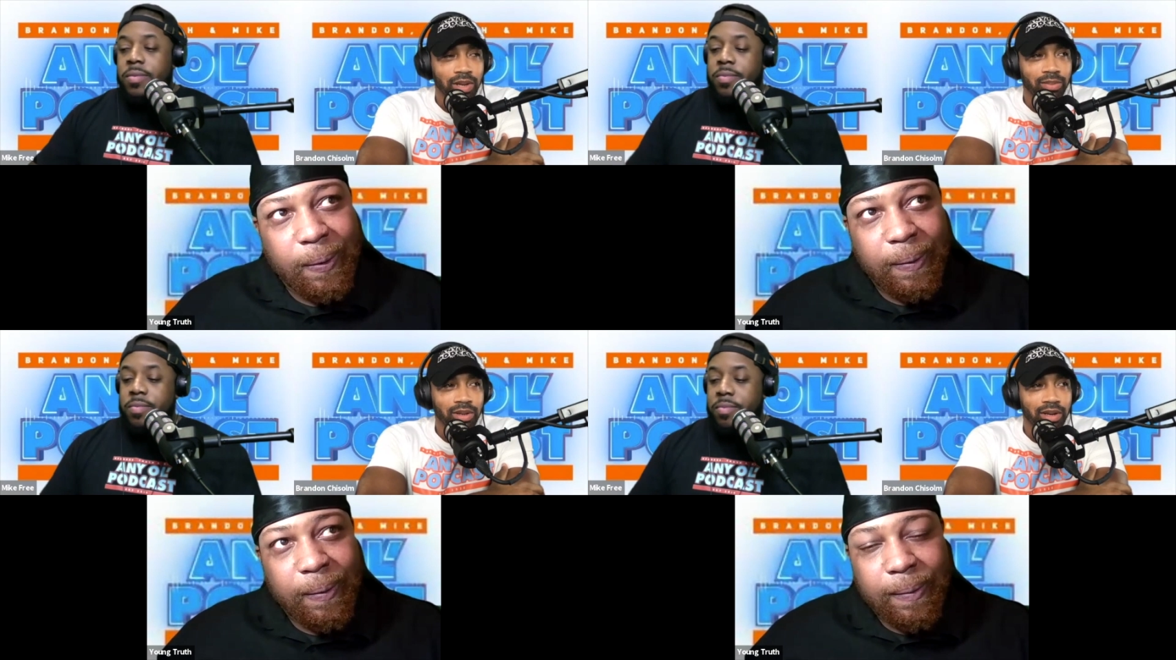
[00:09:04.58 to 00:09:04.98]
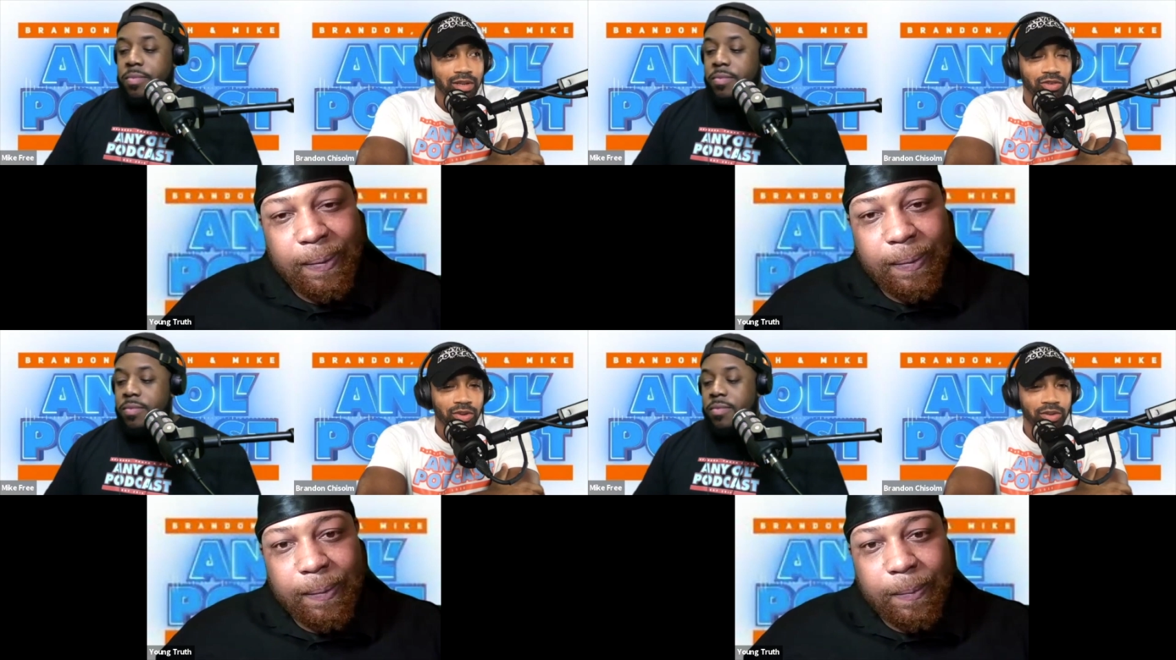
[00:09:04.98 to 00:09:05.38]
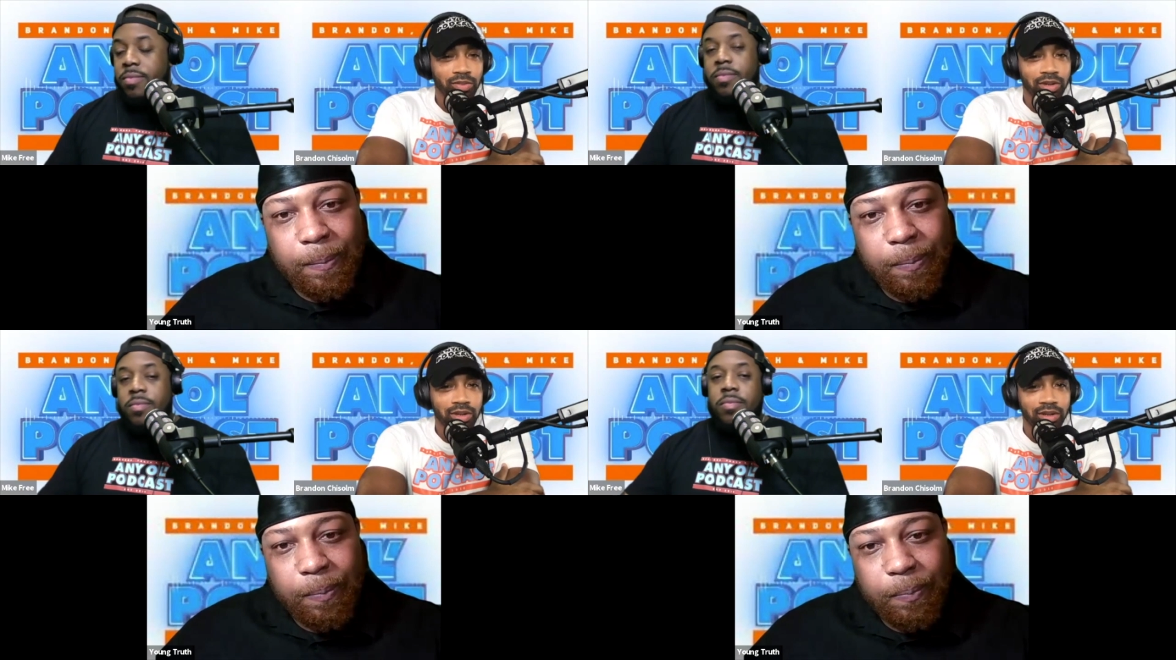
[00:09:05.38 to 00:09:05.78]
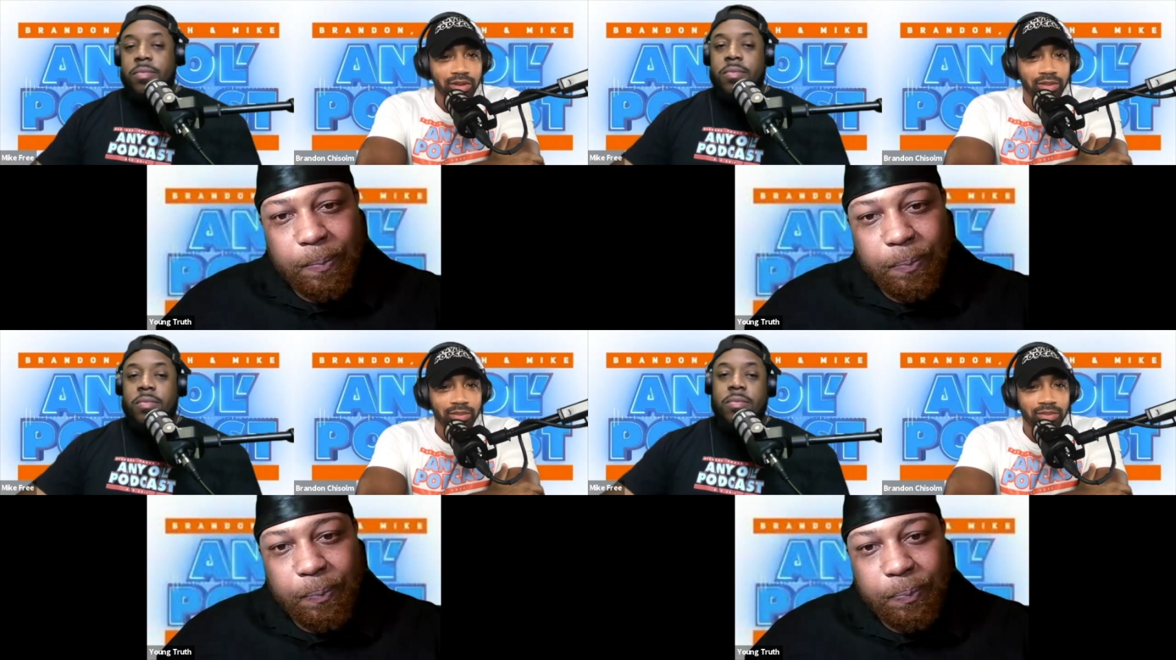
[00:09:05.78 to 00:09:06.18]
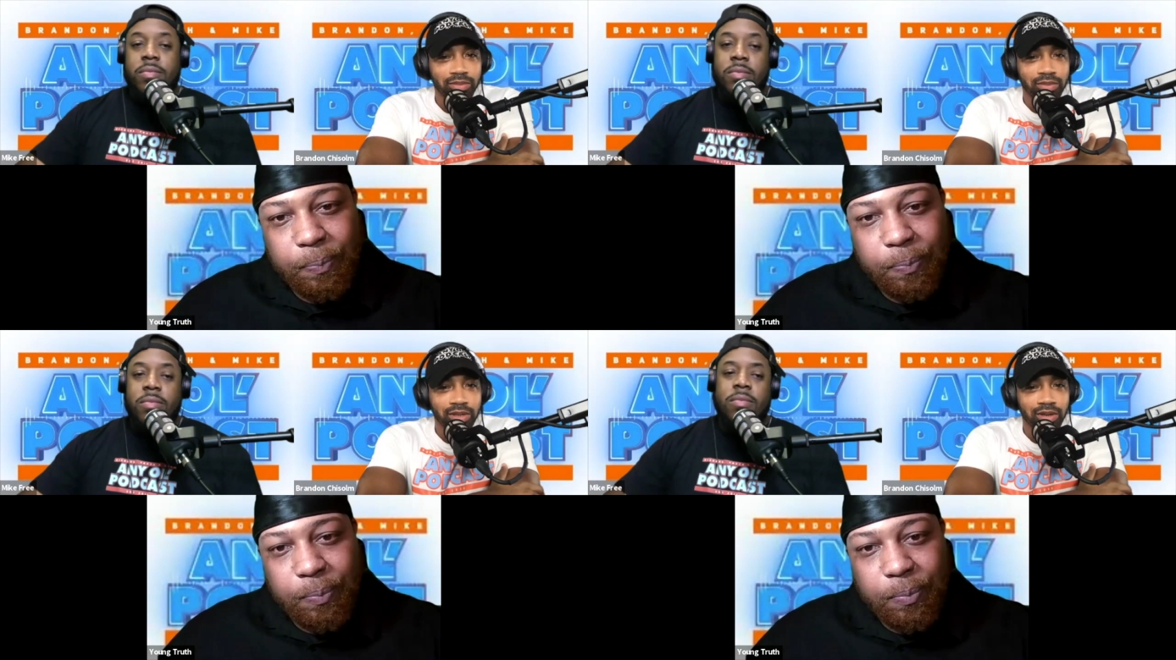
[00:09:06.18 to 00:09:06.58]
Speaker 1: that joint with um
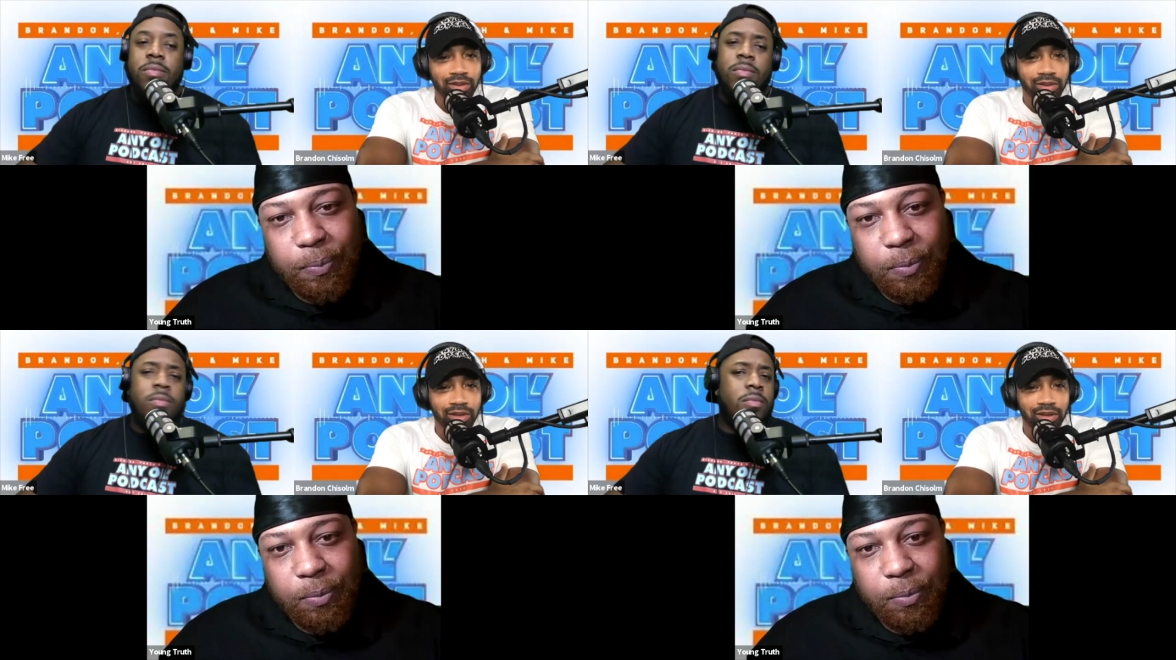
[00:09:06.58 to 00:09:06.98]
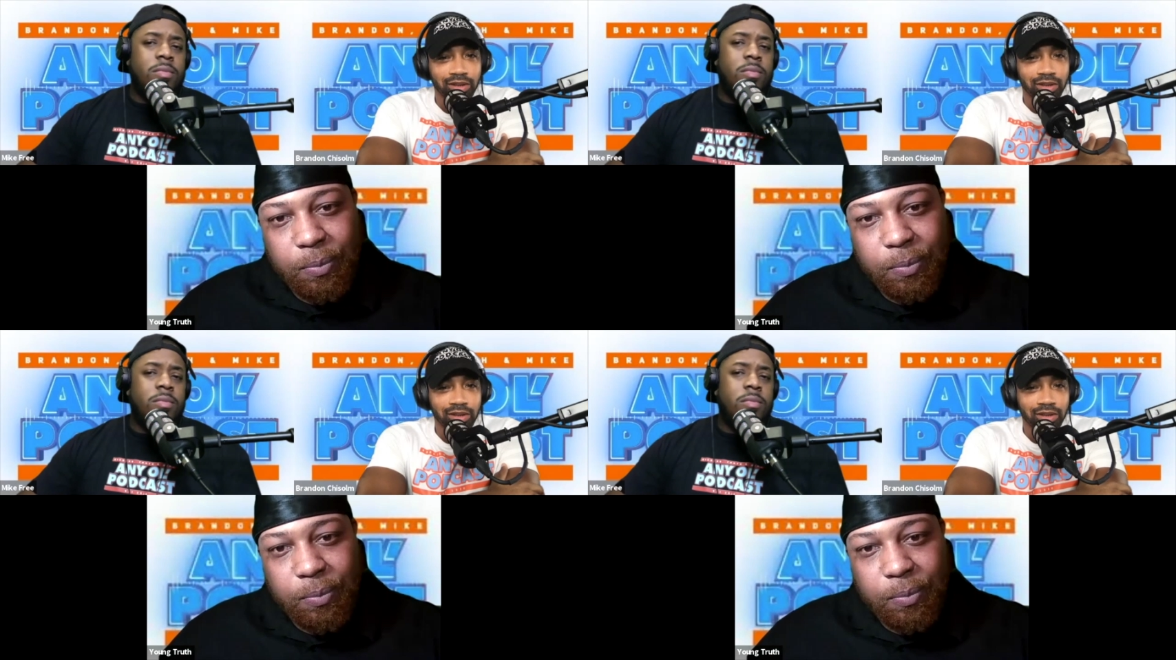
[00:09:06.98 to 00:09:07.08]
Young Thug